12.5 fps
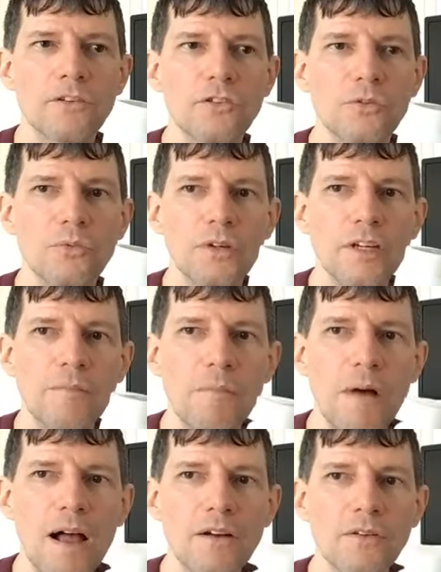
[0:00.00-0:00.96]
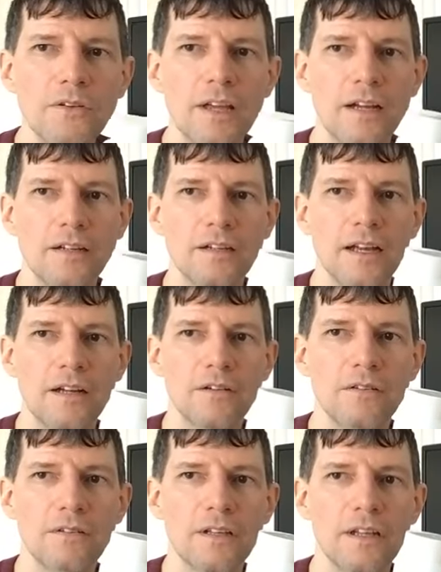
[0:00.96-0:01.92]
to remodel that
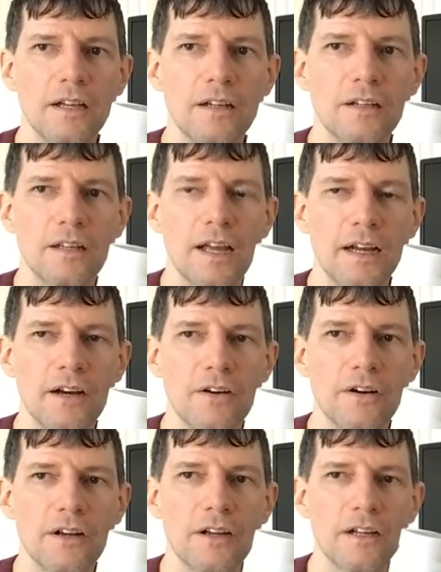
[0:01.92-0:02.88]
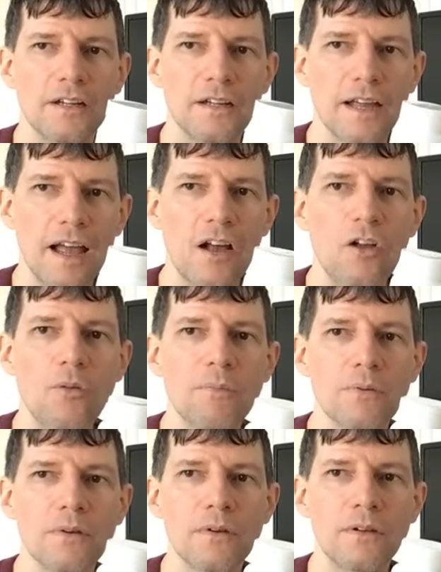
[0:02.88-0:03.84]
that that that area and to
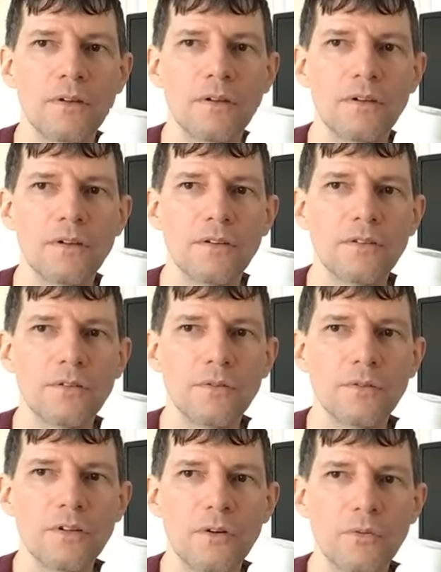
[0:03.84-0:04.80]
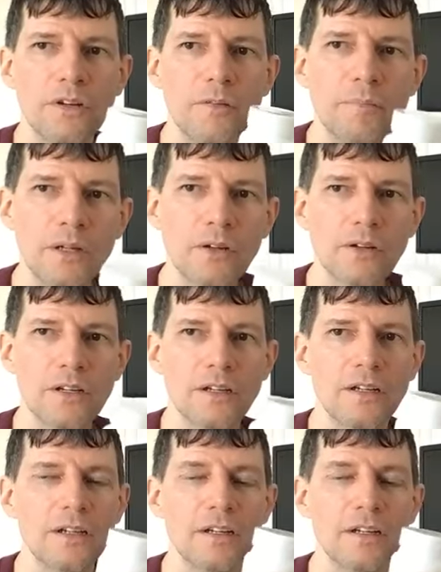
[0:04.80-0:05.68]
help you know rebuild it.